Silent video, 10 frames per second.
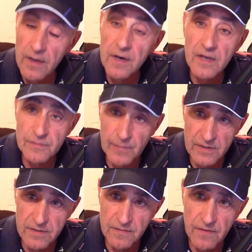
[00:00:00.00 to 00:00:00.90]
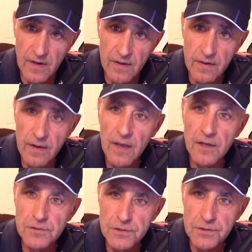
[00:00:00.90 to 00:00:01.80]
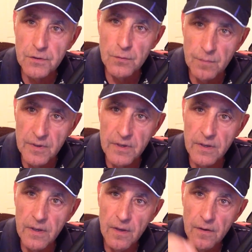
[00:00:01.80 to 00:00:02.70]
inexpensive gun and still be